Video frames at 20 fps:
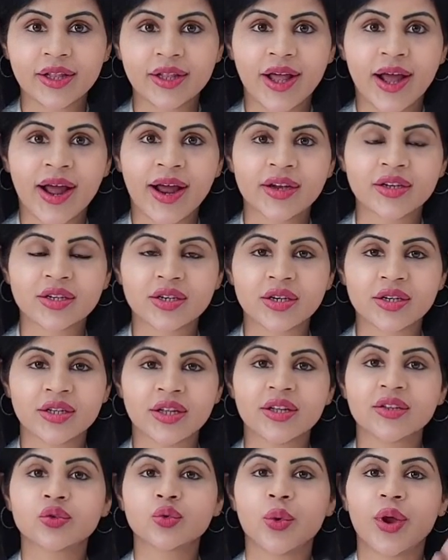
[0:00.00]
that
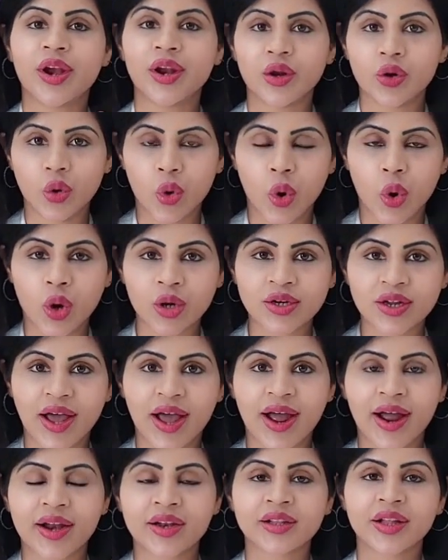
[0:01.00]
they sweat a lot
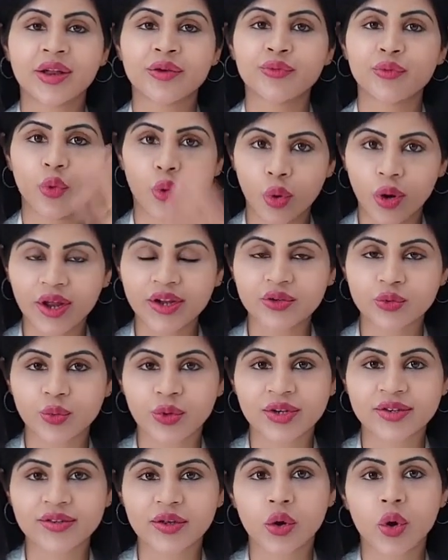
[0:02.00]
and their forehead
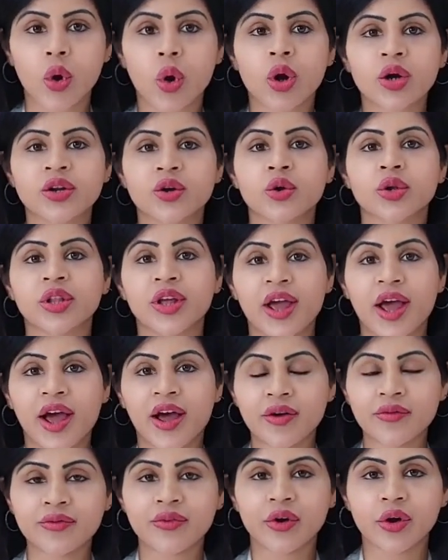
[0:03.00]
sweats a lot, or they
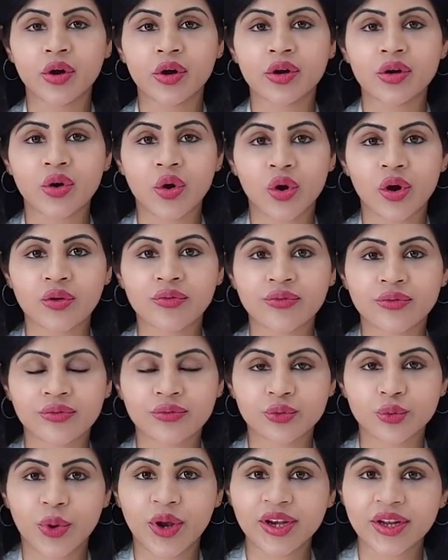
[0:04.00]
have a lot of
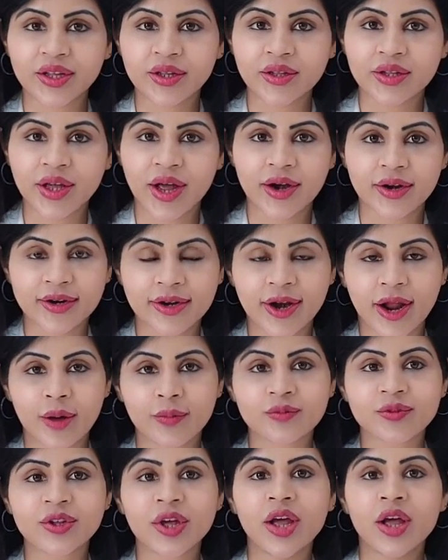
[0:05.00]
sweating in the
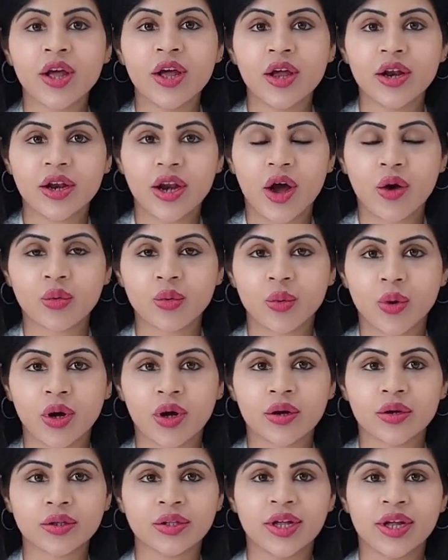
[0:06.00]
underarms.
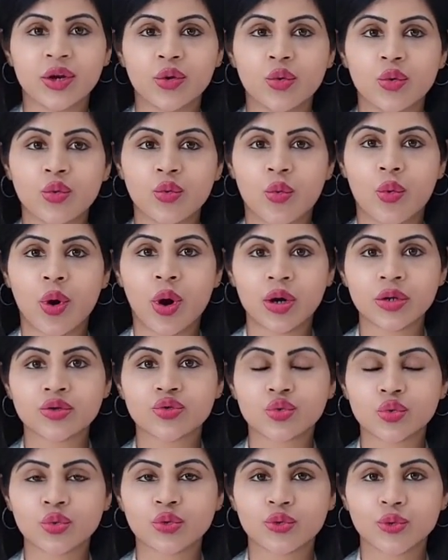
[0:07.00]
Now they don't want
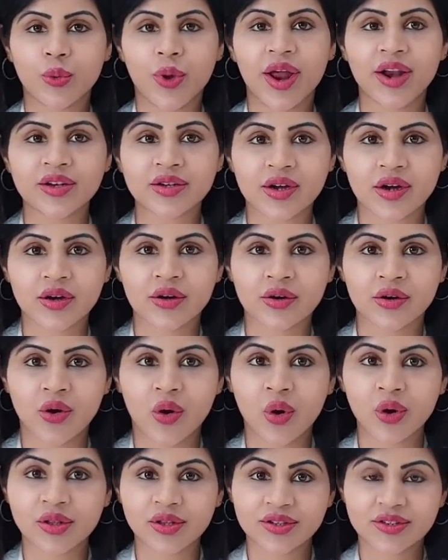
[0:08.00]
to sweat
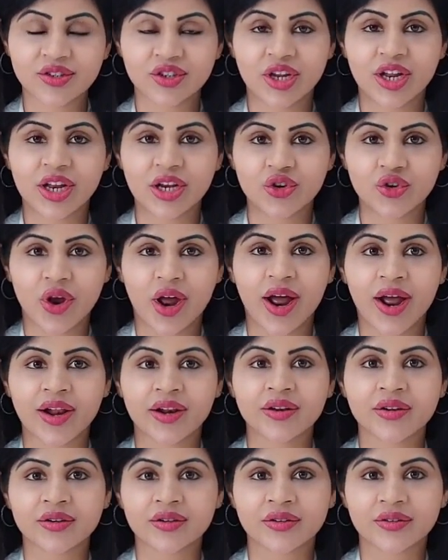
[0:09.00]
on the stage
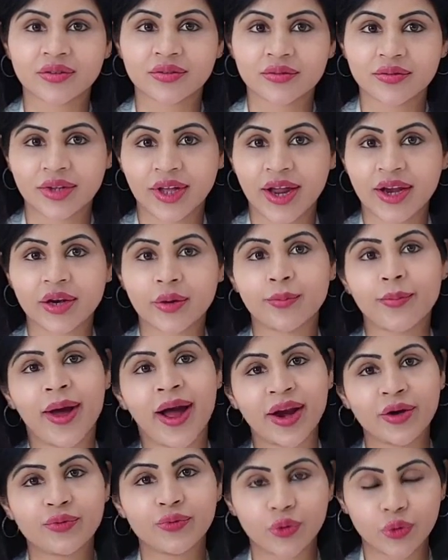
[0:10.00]
and get a
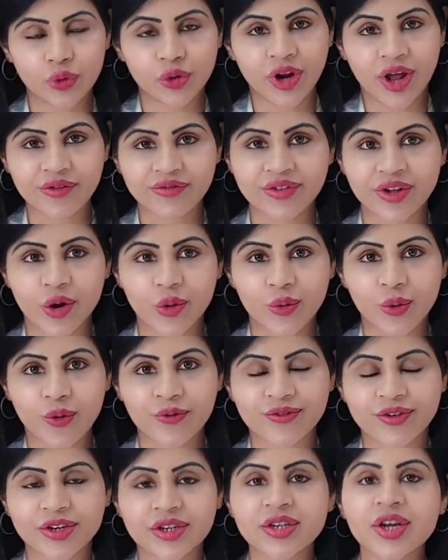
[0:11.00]
bad photography out
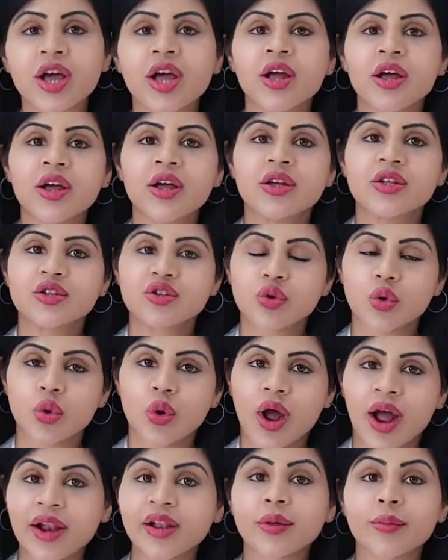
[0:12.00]
of it. So,
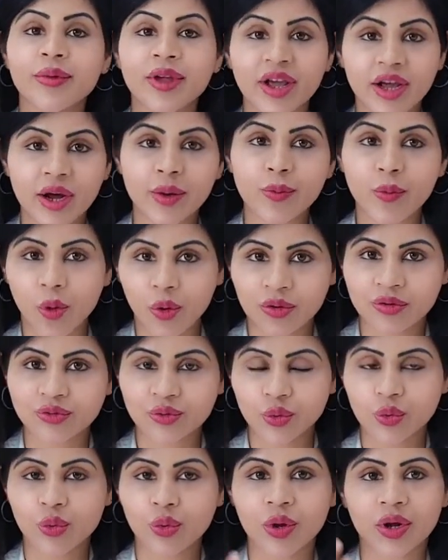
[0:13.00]
and the makeup
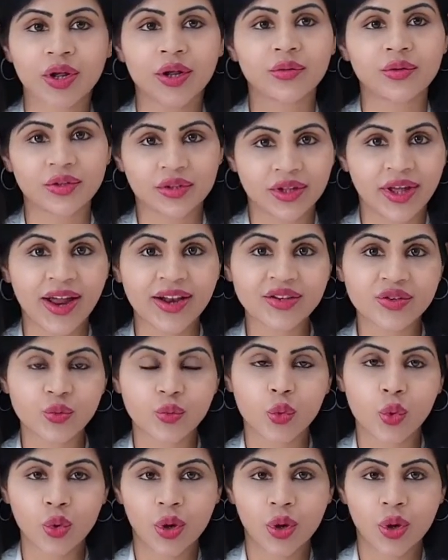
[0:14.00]
also gets worn